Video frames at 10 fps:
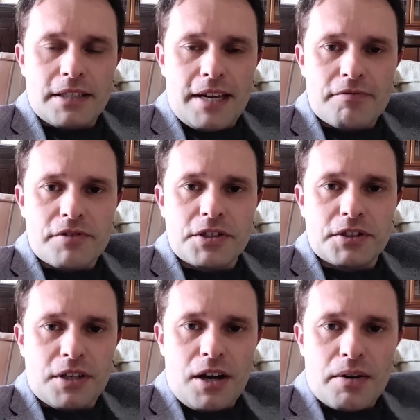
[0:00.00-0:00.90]
every
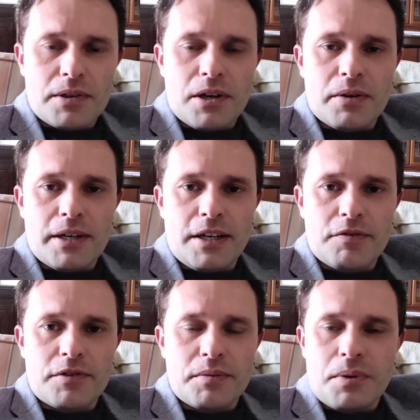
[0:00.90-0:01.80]
scenario and
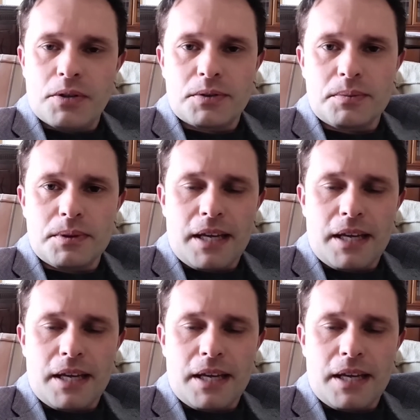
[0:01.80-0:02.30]
every possible